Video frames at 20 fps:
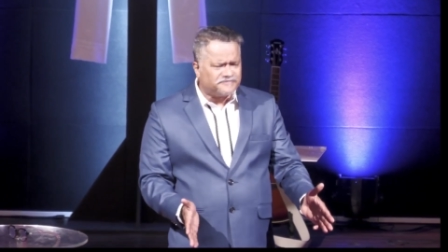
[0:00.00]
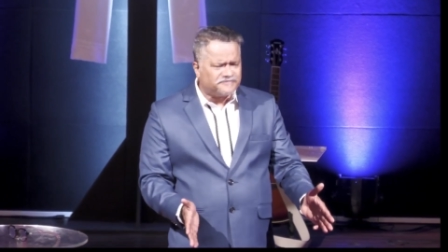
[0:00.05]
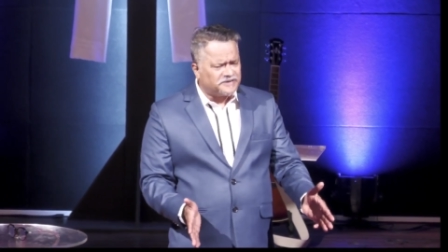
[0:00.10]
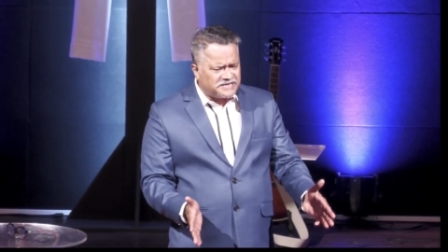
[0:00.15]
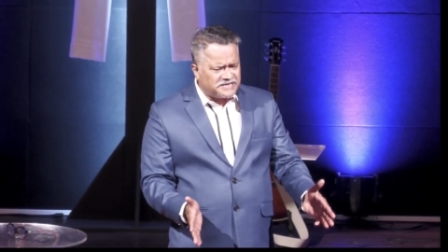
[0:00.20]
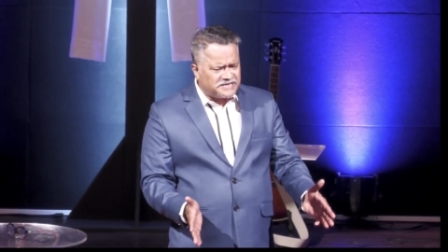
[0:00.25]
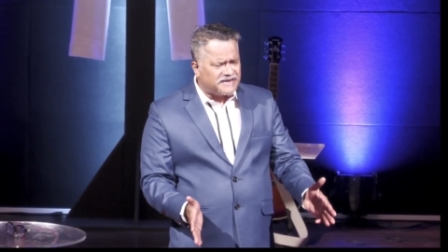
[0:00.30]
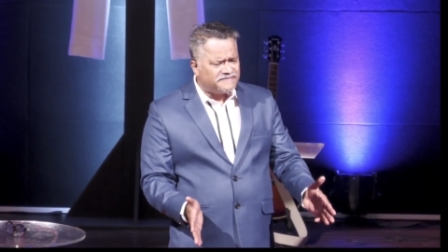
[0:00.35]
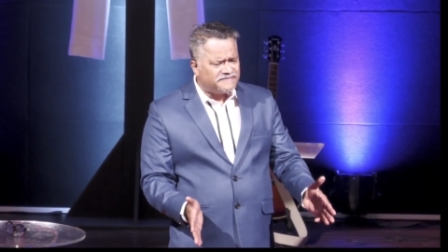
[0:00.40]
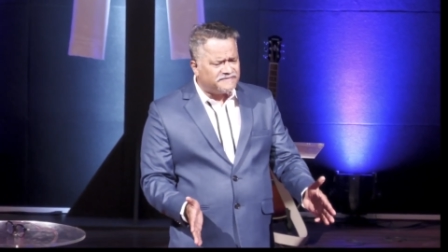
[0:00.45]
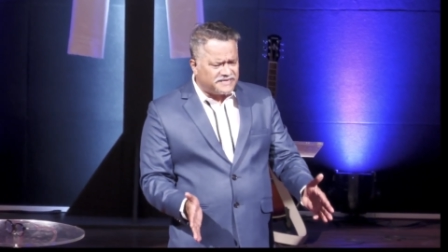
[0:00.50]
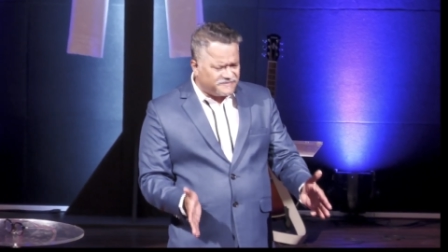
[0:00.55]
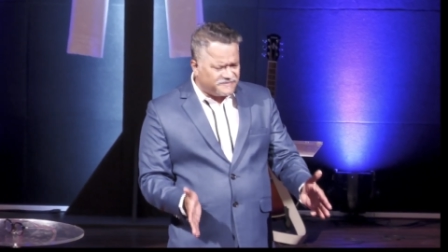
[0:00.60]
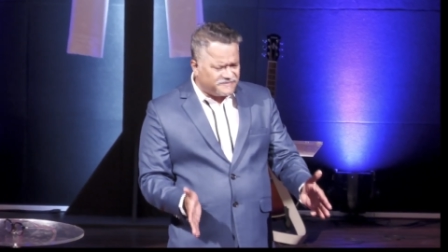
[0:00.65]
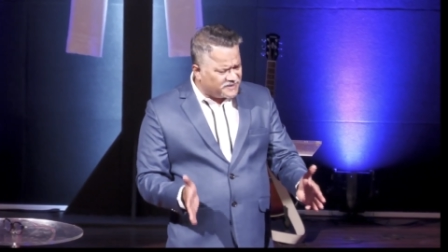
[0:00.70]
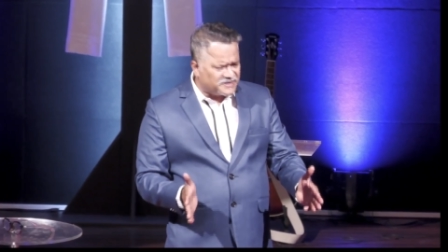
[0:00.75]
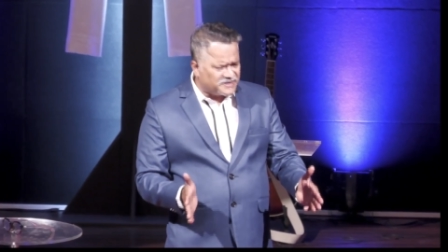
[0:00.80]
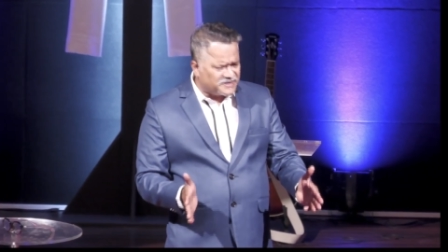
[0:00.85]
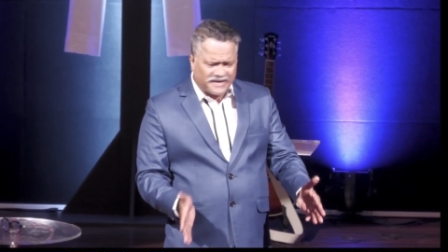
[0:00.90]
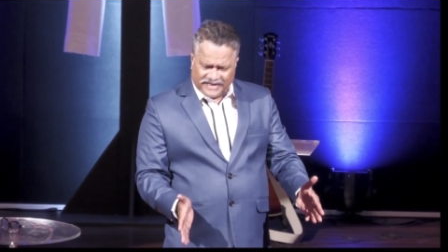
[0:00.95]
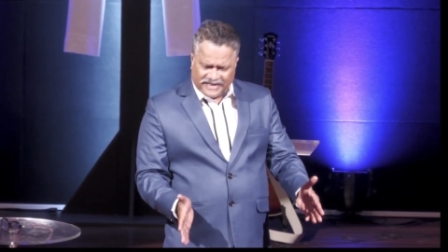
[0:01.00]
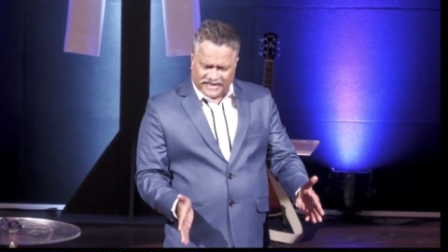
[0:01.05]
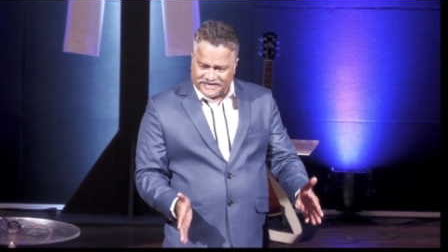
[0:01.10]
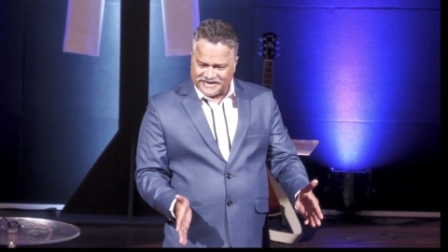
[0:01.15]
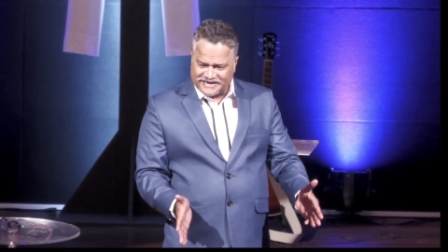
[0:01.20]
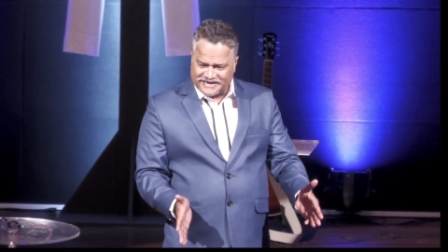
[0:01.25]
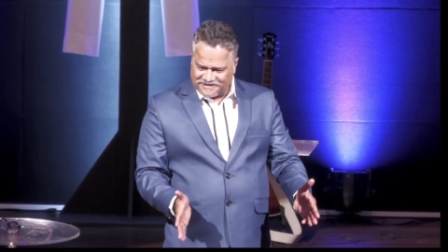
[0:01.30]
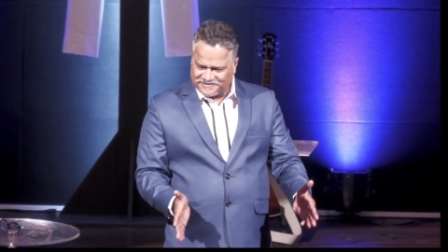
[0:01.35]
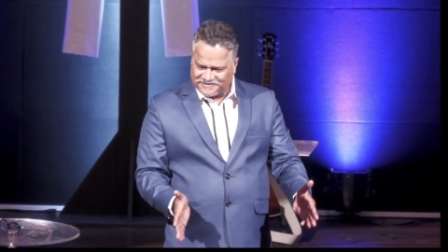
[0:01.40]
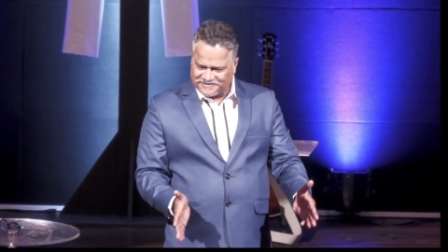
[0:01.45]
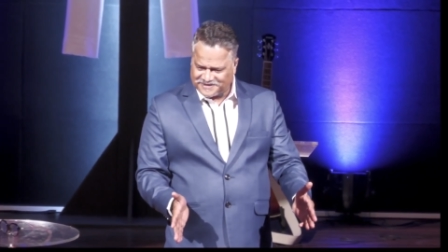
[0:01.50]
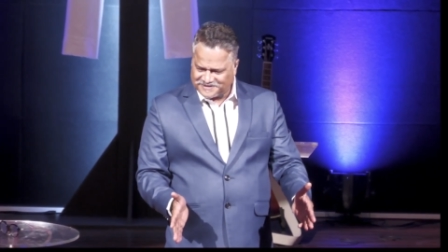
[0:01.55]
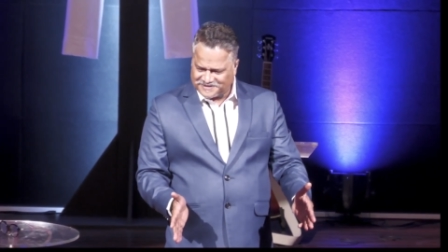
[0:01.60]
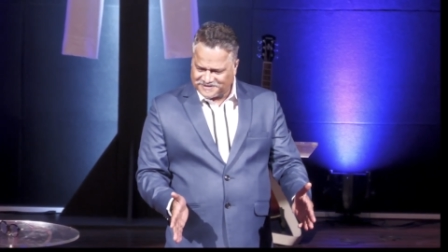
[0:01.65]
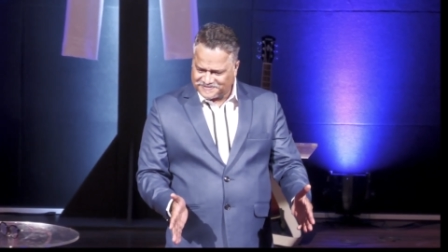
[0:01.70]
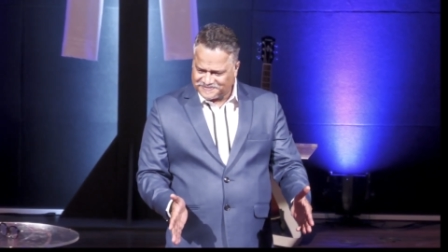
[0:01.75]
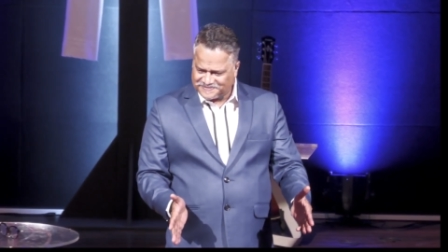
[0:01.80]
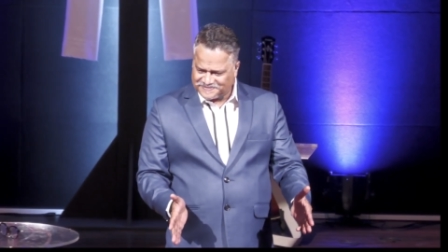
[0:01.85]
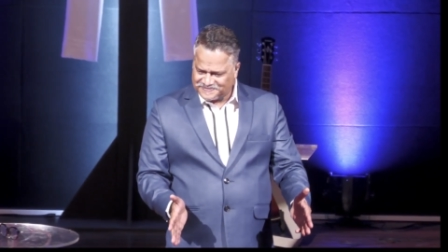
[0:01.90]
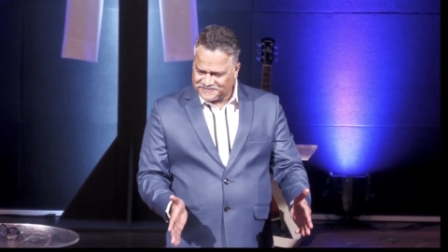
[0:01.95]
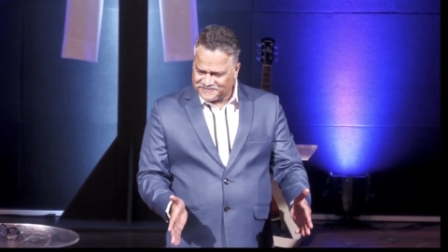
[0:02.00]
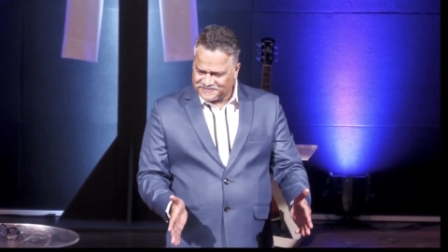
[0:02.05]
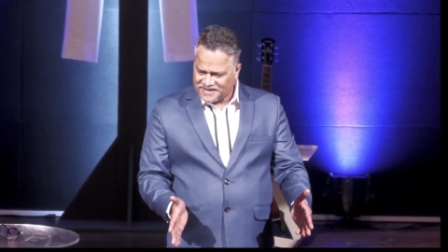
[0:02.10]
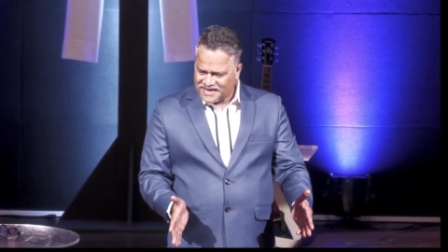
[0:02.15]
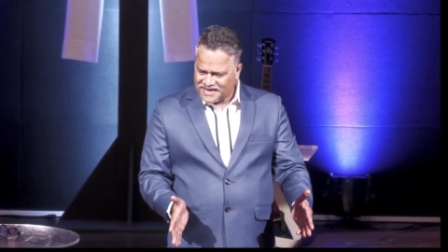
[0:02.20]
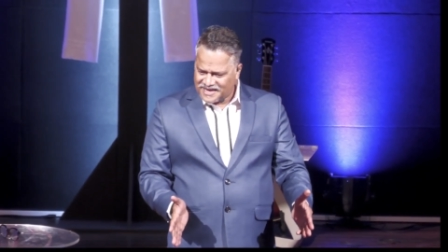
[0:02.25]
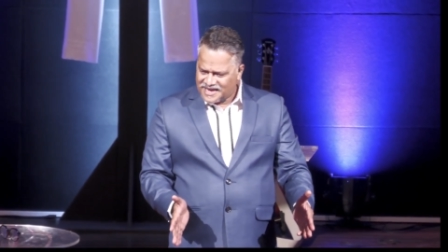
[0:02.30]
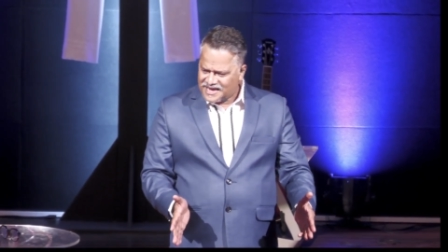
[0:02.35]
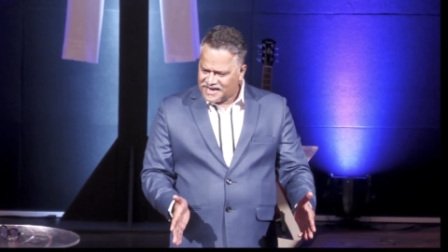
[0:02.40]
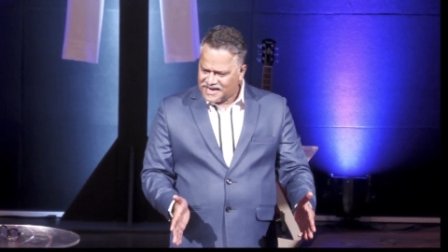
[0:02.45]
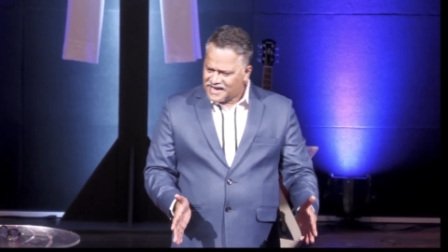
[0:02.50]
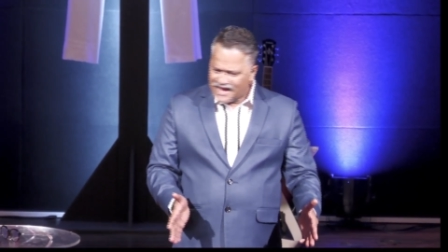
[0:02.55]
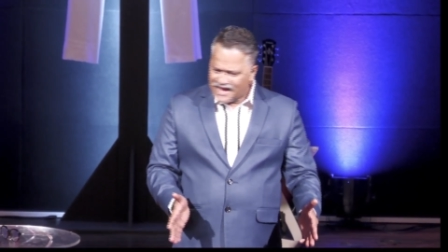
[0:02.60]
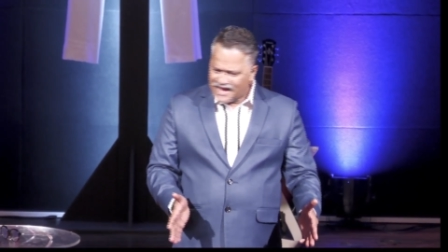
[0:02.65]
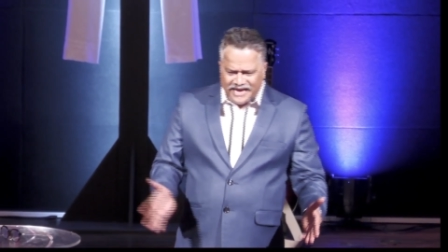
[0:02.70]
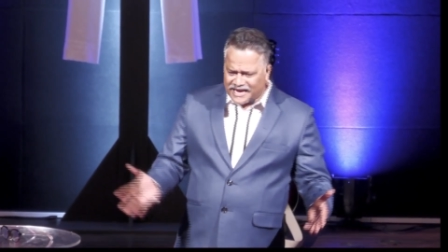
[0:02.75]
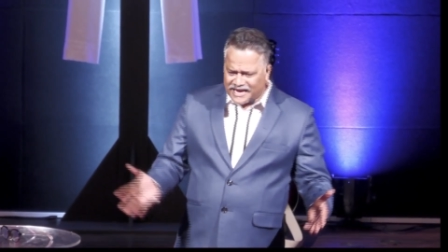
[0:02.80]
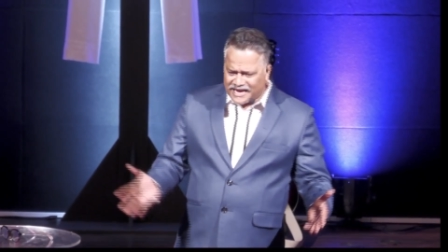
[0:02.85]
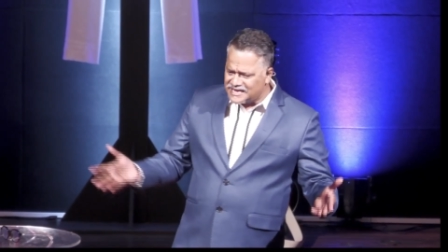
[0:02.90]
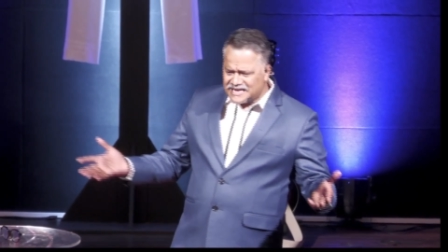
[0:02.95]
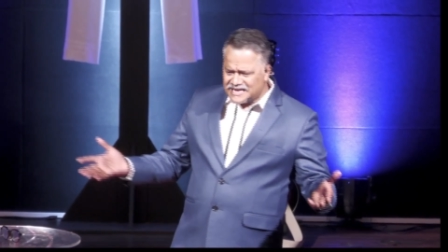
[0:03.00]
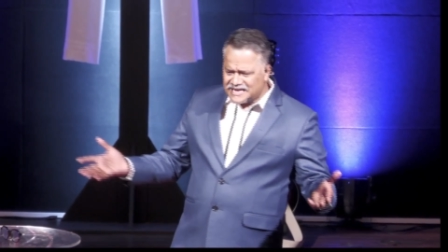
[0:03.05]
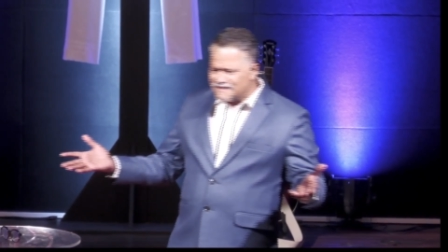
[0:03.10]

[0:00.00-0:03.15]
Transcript: for David. He wanted to kill David. Again, he